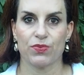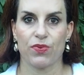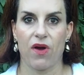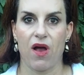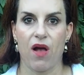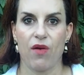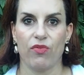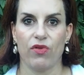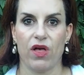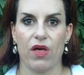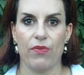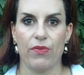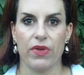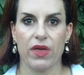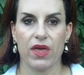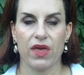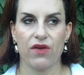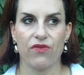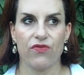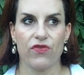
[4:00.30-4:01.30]
problem,
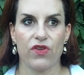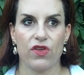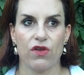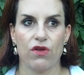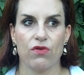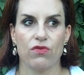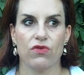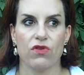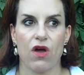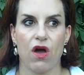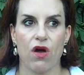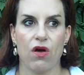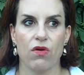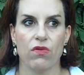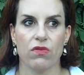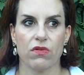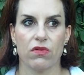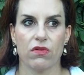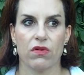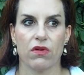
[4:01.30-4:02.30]
if
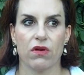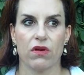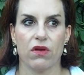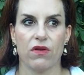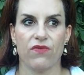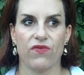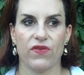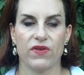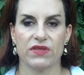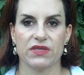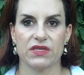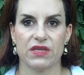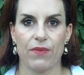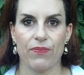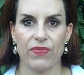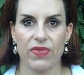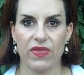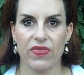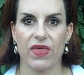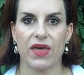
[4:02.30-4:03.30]
it's
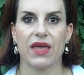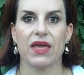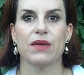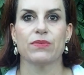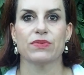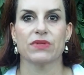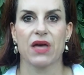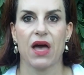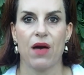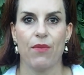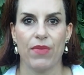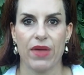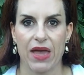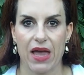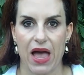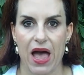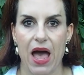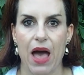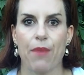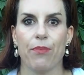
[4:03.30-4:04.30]
something that keeps
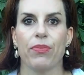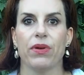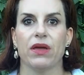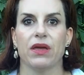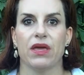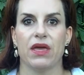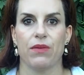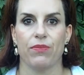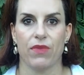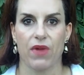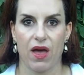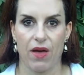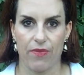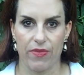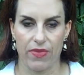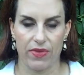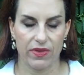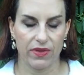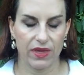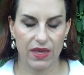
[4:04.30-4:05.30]
coming up and
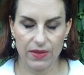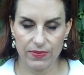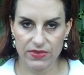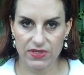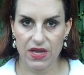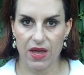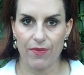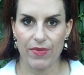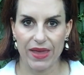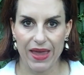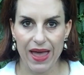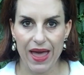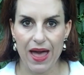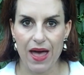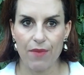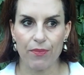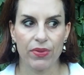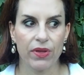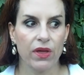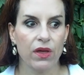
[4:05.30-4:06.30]
keeps coming up,